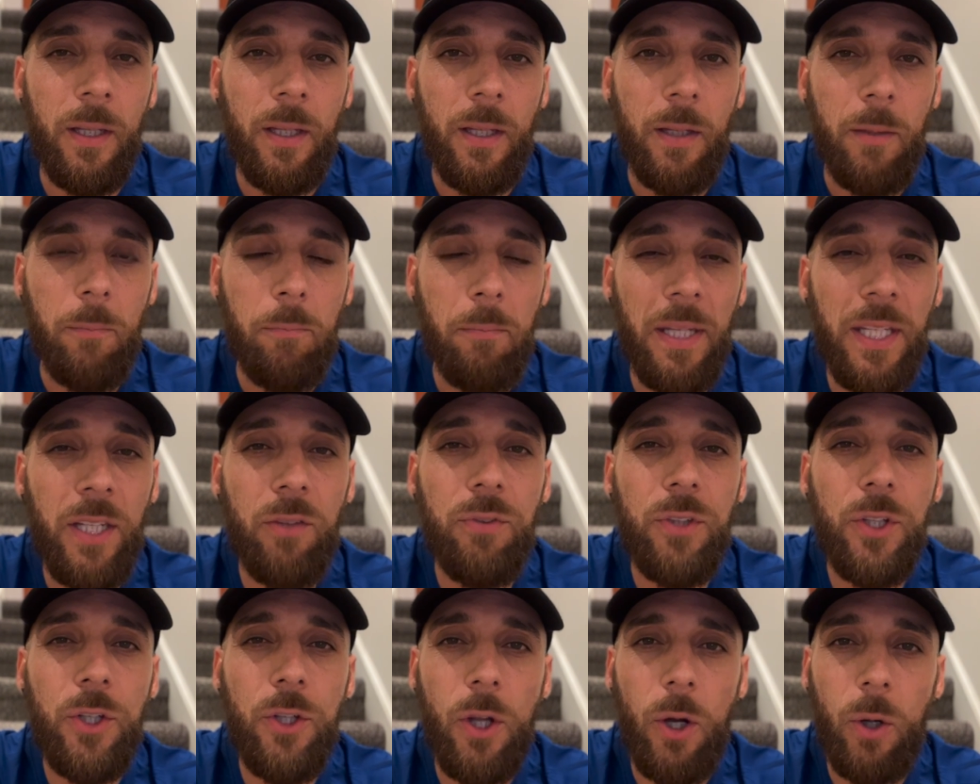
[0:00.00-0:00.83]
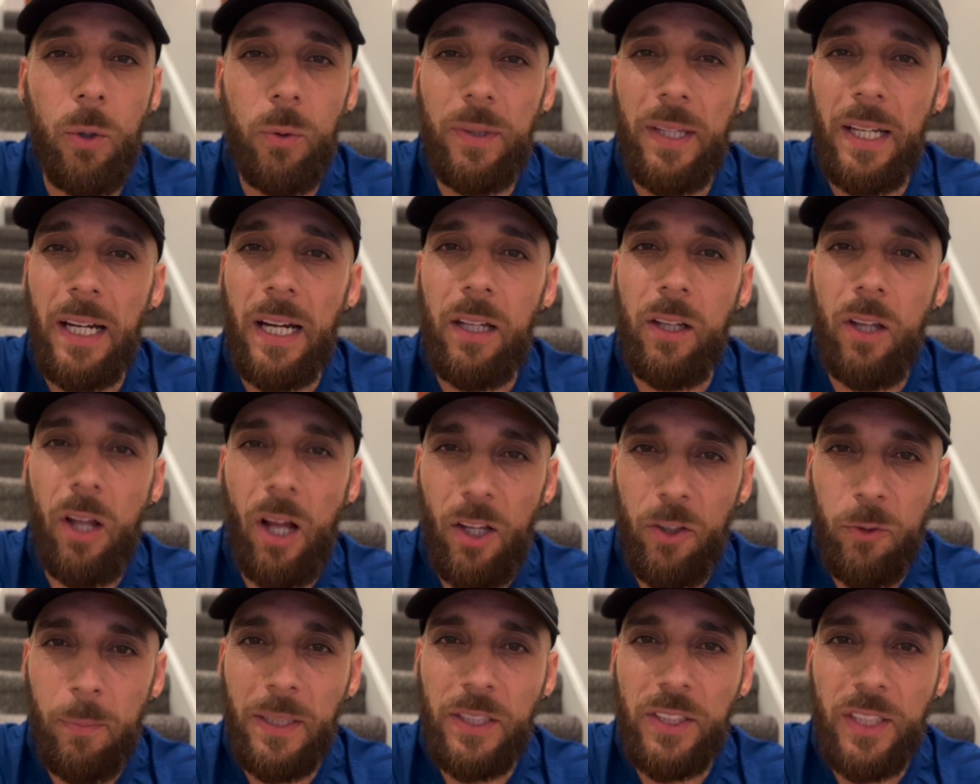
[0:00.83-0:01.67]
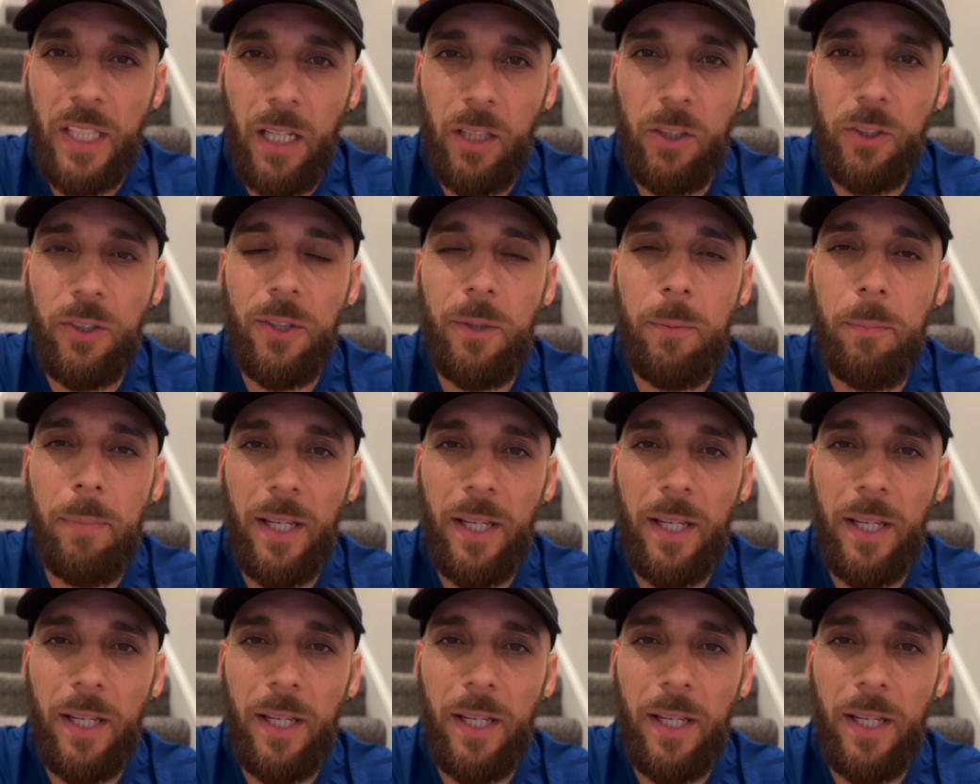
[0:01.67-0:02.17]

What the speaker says: Many of you know that I lost my childhood